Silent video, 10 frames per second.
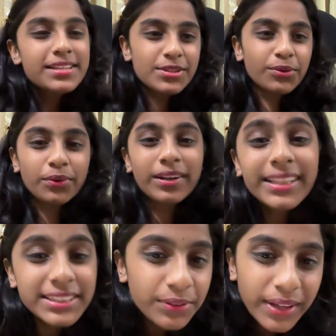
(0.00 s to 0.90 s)
So
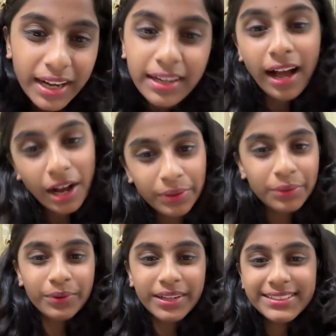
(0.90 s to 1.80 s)
let's look at how
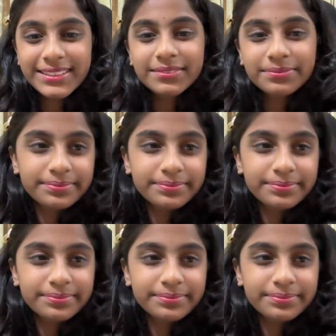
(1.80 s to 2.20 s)
it works.